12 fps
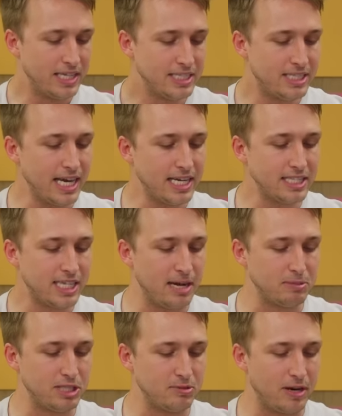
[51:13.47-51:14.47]
Second
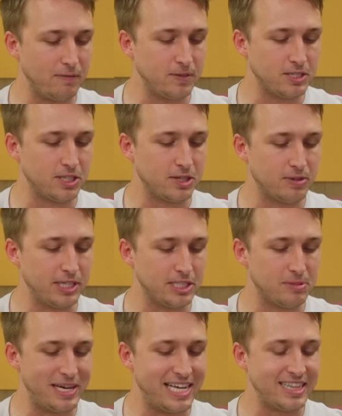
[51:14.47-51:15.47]
time she referenced a
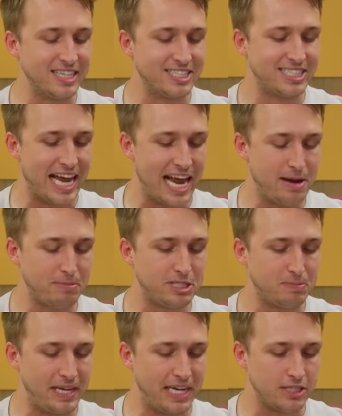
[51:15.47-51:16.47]
threesome in the same
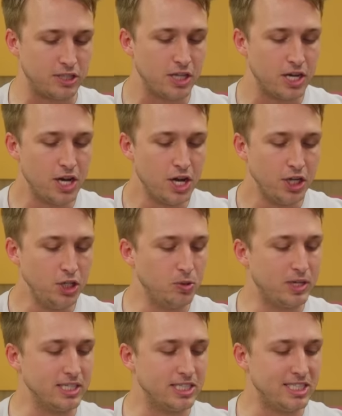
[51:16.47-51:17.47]
speech, you
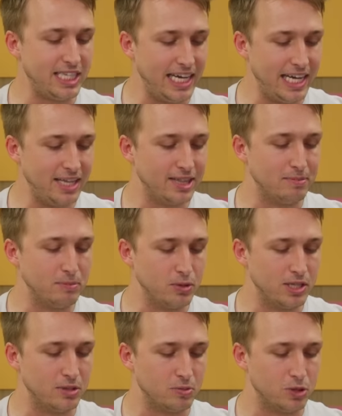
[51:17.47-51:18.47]
could see the
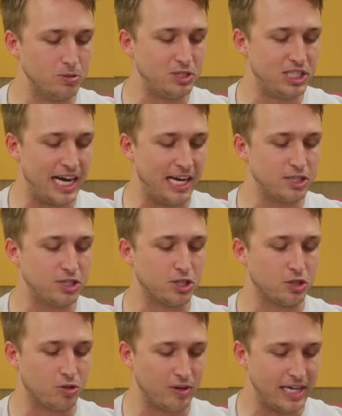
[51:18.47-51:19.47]
mood in the room change to
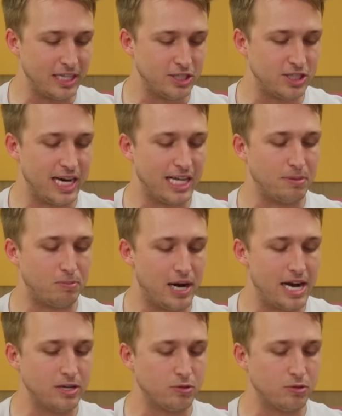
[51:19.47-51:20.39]
cringe and the bride